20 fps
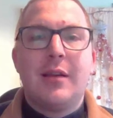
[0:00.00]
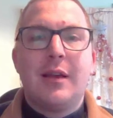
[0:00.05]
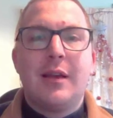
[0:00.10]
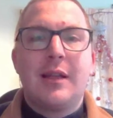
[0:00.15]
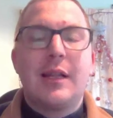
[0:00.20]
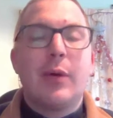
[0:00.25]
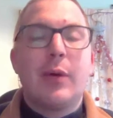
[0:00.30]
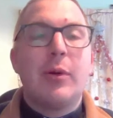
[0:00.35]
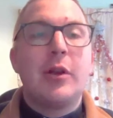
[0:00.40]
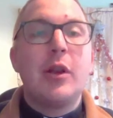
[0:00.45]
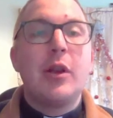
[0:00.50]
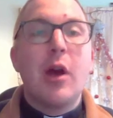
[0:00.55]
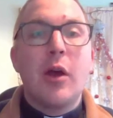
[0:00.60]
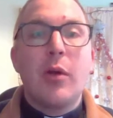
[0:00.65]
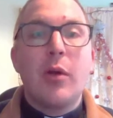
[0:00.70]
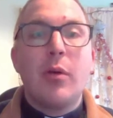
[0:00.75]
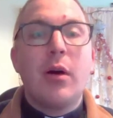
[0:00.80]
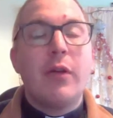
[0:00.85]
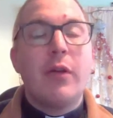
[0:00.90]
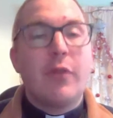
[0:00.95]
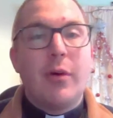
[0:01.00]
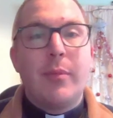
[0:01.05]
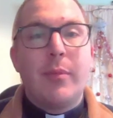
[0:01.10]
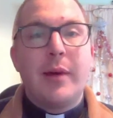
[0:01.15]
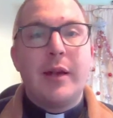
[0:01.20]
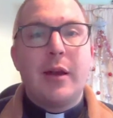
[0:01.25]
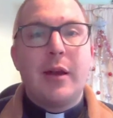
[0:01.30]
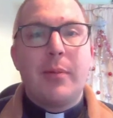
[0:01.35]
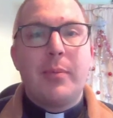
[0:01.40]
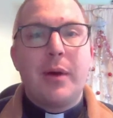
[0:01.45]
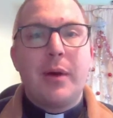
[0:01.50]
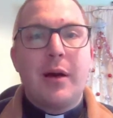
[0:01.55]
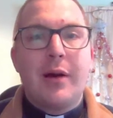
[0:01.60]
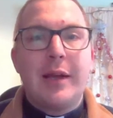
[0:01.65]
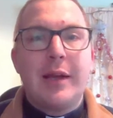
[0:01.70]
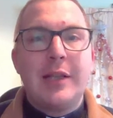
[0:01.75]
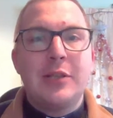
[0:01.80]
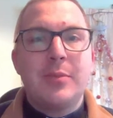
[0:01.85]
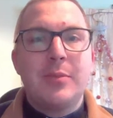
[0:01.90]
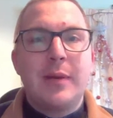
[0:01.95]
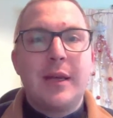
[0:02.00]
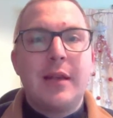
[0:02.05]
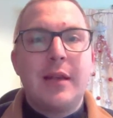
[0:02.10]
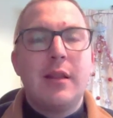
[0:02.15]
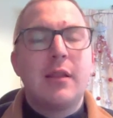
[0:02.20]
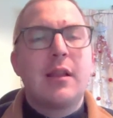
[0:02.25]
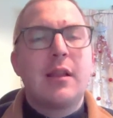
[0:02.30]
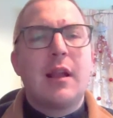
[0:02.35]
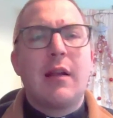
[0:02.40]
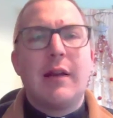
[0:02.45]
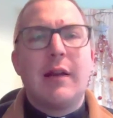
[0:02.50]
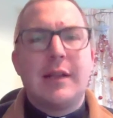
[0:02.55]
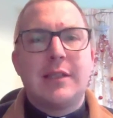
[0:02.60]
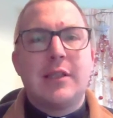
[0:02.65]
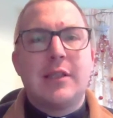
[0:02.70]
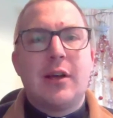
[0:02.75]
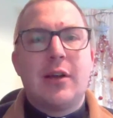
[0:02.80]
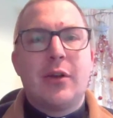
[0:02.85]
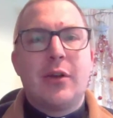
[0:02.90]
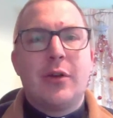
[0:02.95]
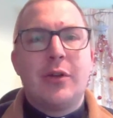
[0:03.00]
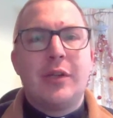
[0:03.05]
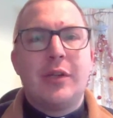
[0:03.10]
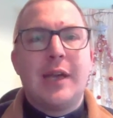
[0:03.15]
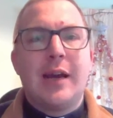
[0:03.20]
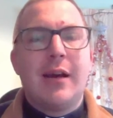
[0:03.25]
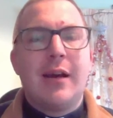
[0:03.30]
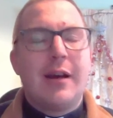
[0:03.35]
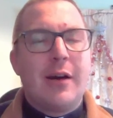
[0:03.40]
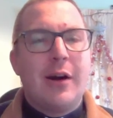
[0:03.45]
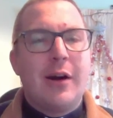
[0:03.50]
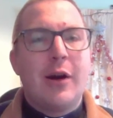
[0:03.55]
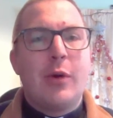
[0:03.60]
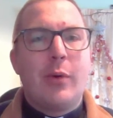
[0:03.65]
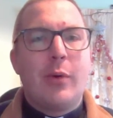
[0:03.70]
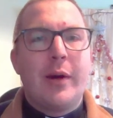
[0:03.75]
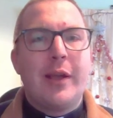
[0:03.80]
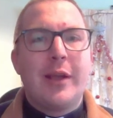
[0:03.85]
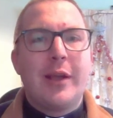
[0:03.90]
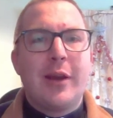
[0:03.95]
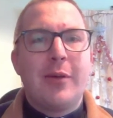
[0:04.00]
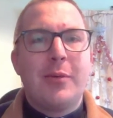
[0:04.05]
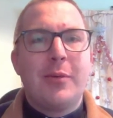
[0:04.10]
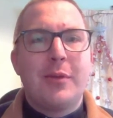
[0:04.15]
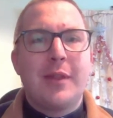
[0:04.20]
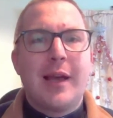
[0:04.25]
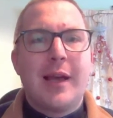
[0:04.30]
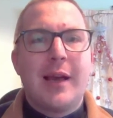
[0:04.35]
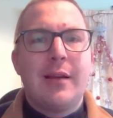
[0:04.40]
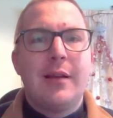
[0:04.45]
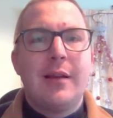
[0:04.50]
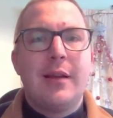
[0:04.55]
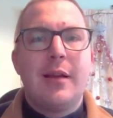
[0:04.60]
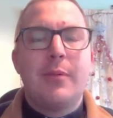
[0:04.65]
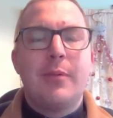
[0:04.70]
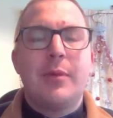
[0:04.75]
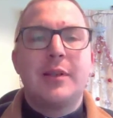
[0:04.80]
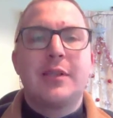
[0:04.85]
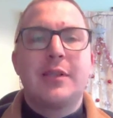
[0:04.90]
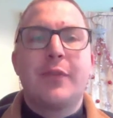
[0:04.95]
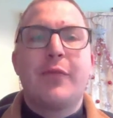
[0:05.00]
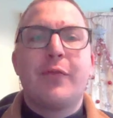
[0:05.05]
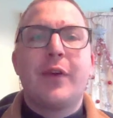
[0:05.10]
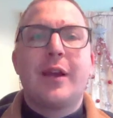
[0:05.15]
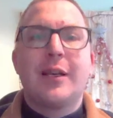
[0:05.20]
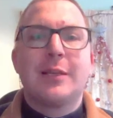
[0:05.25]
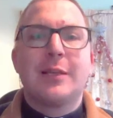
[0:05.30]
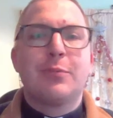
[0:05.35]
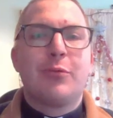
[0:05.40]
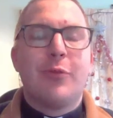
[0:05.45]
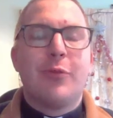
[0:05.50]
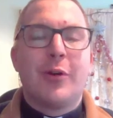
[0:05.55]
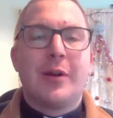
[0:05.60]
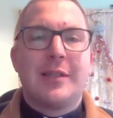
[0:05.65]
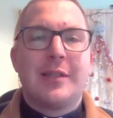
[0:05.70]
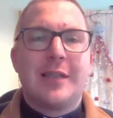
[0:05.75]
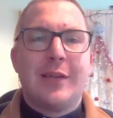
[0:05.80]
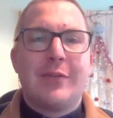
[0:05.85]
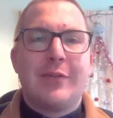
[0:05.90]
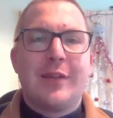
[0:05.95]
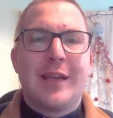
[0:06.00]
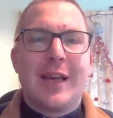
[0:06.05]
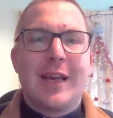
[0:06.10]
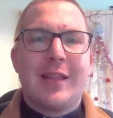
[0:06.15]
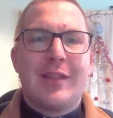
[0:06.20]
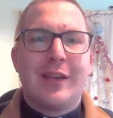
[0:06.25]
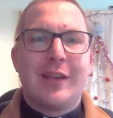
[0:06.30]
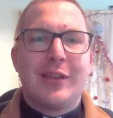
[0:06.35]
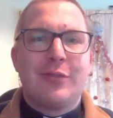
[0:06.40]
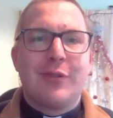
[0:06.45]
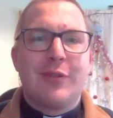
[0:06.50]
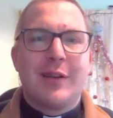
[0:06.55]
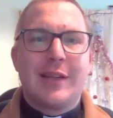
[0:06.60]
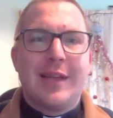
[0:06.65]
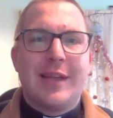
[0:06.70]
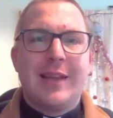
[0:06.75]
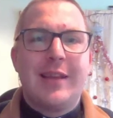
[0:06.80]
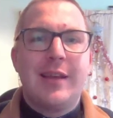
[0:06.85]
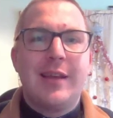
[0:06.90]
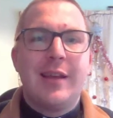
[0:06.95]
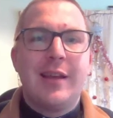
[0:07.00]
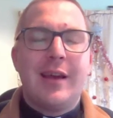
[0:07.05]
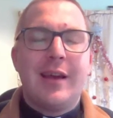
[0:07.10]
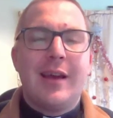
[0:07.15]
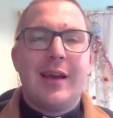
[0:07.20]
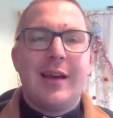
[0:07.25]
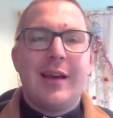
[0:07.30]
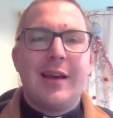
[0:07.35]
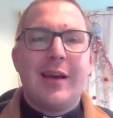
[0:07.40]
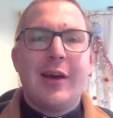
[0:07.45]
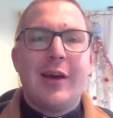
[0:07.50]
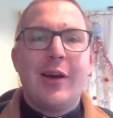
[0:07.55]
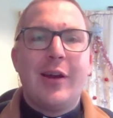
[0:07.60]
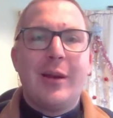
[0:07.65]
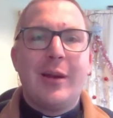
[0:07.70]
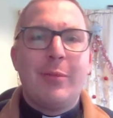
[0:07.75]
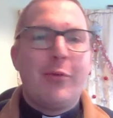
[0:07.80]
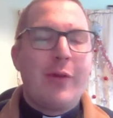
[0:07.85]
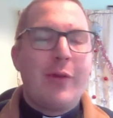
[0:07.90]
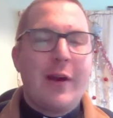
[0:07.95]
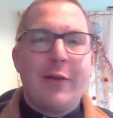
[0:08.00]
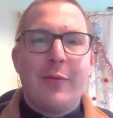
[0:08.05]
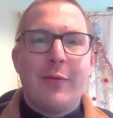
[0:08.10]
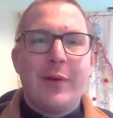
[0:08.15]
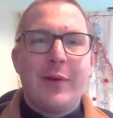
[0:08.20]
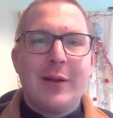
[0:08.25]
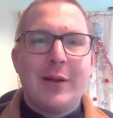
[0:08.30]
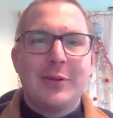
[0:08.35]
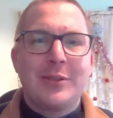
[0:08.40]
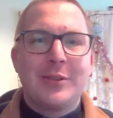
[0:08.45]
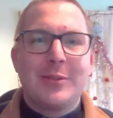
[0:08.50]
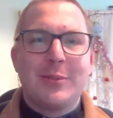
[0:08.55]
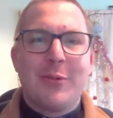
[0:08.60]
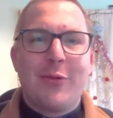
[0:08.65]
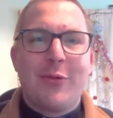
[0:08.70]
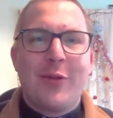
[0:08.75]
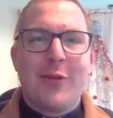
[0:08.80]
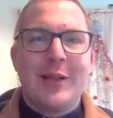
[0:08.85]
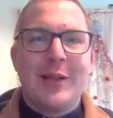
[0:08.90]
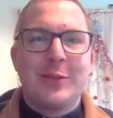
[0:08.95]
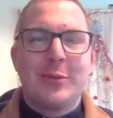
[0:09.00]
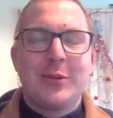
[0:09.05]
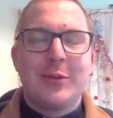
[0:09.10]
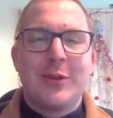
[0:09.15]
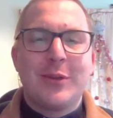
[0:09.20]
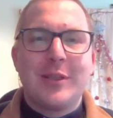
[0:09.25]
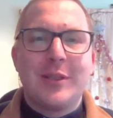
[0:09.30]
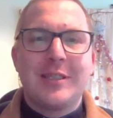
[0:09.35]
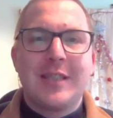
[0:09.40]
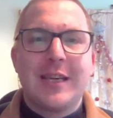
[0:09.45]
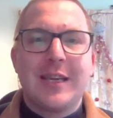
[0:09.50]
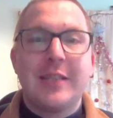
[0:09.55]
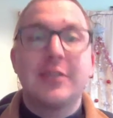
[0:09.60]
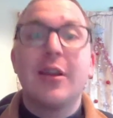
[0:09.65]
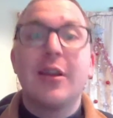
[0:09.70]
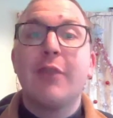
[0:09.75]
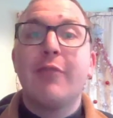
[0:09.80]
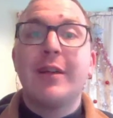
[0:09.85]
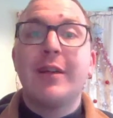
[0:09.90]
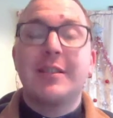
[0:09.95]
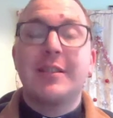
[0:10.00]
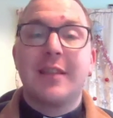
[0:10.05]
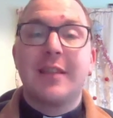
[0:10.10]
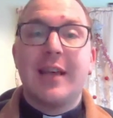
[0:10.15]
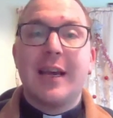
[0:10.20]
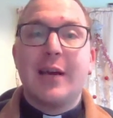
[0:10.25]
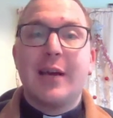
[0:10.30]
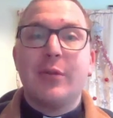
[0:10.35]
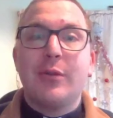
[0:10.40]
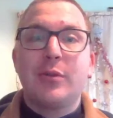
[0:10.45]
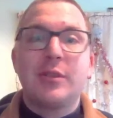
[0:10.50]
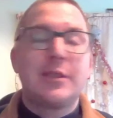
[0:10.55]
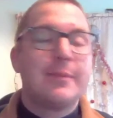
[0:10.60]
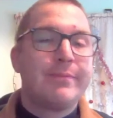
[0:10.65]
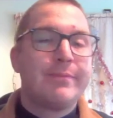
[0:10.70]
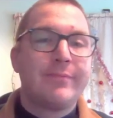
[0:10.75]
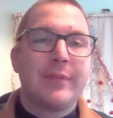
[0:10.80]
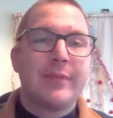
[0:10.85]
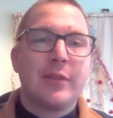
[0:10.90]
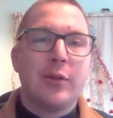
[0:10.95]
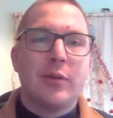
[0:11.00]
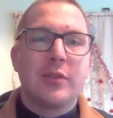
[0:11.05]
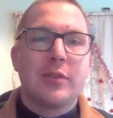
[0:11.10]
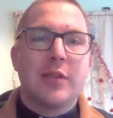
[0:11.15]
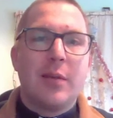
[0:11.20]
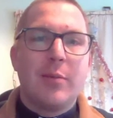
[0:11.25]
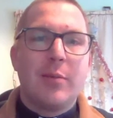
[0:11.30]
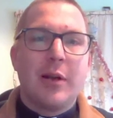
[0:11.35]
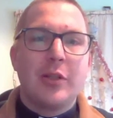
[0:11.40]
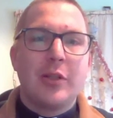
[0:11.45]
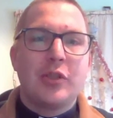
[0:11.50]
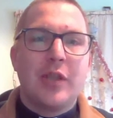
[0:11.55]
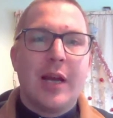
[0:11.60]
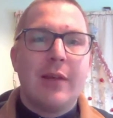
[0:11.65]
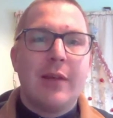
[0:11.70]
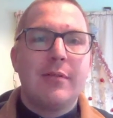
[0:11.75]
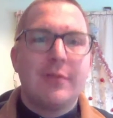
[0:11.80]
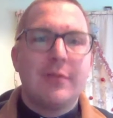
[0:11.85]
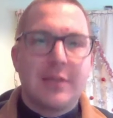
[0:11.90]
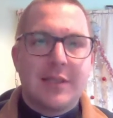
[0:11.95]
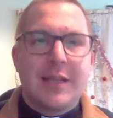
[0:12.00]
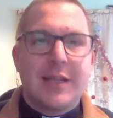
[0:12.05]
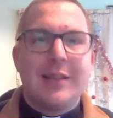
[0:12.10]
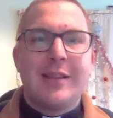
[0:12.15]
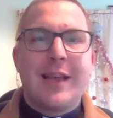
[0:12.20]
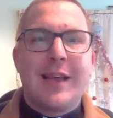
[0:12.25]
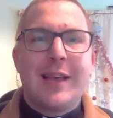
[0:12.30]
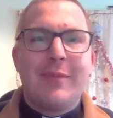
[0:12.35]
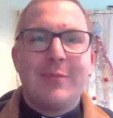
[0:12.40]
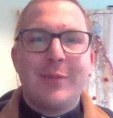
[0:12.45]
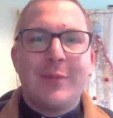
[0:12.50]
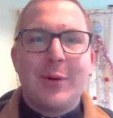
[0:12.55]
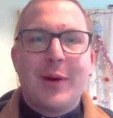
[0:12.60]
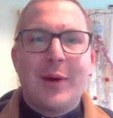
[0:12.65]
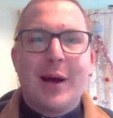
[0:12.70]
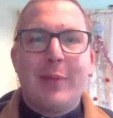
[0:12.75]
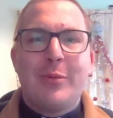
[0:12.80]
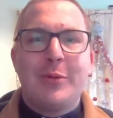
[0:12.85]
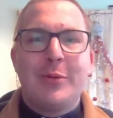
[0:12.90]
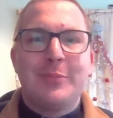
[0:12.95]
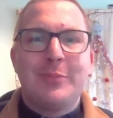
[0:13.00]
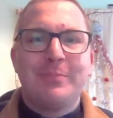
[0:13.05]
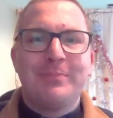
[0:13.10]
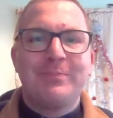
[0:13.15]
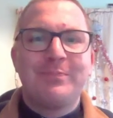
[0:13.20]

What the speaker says: Now, I know I've got mine up behind me. The lights aren't on yet. I can't quite cope with that. But it's a vicar's prerogative to get things ready early before everyone else. I'm afraid it's one of those things. Rest of the house, not so much yet. Sunday, it will happen.